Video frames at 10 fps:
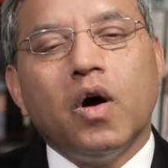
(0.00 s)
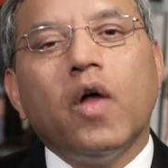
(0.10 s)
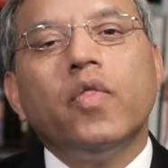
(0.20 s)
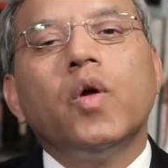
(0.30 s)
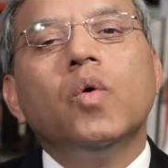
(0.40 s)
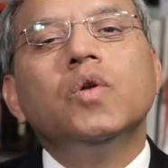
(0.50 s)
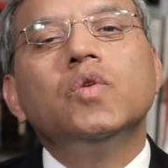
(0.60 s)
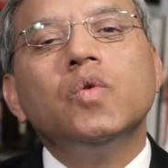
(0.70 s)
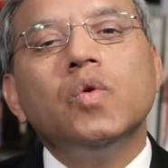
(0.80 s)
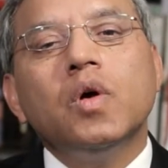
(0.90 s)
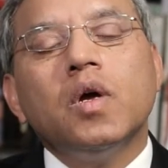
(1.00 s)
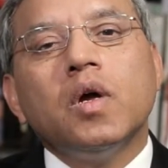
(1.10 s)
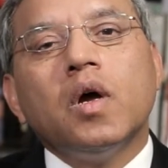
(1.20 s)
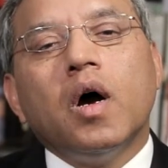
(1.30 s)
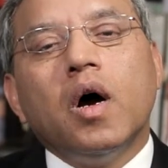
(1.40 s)
On the road to
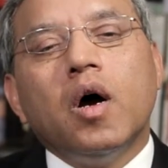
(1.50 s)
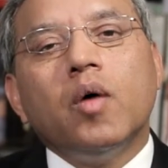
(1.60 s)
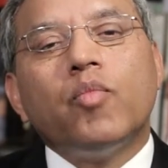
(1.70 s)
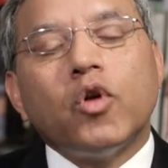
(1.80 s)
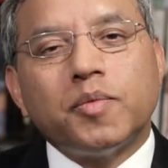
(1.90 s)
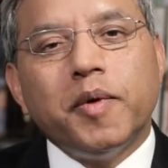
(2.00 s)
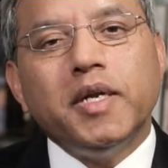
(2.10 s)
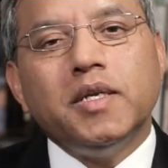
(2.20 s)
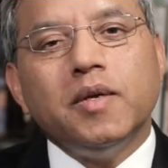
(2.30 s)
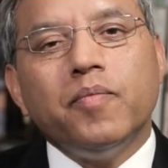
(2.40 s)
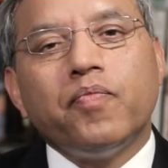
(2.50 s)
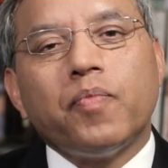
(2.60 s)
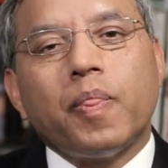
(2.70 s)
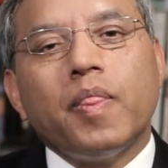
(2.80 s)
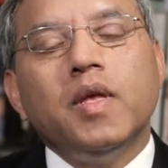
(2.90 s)
uh, prosperity,
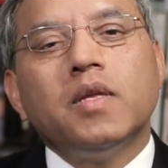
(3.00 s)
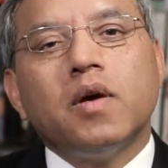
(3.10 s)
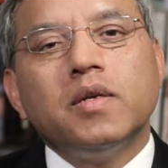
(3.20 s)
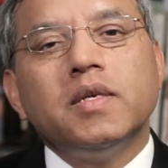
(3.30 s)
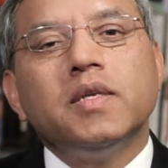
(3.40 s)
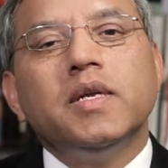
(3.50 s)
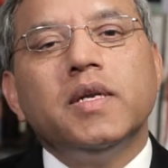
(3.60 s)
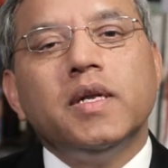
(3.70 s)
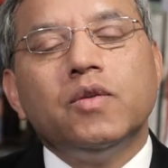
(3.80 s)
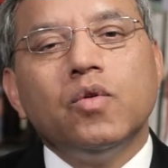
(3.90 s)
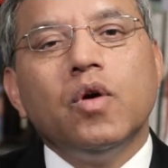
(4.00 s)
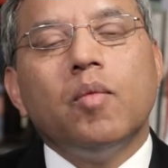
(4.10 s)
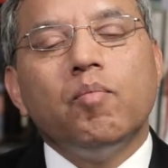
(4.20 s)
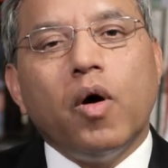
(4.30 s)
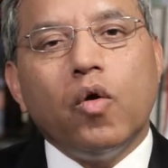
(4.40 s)
these countries needed to
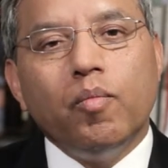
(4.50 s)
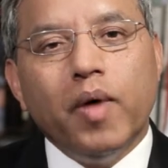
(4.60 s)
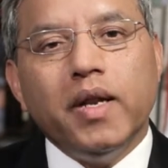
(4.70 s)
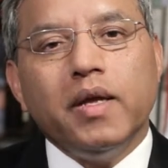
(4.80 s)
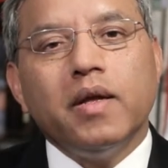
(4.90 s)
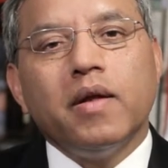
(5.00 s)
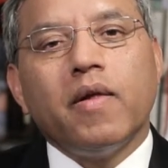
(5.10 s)
borrow money